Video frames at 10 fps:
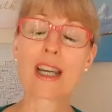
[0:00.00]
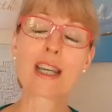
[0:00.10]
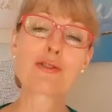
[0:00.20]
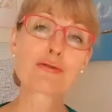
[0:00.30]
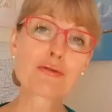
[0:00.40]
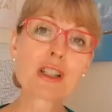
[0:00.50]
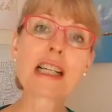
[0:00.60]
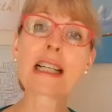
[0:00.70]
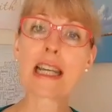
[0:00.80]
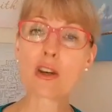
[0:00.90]
It's
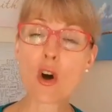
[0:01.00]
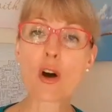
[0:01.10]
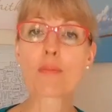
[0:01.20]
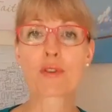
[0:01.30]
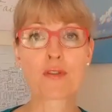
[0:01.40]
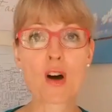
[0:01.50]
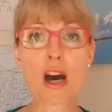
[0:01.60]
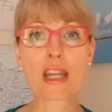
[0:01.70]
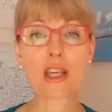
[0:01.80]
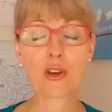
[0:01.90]
really not
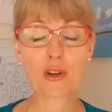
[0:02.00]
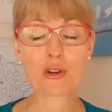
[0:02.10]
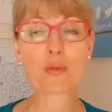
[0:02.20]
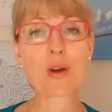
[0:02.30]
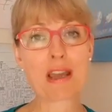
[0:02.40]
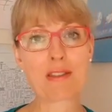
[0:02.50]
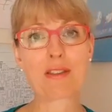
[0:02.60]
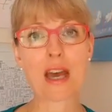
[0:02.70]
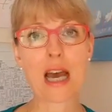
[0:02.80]
providing you with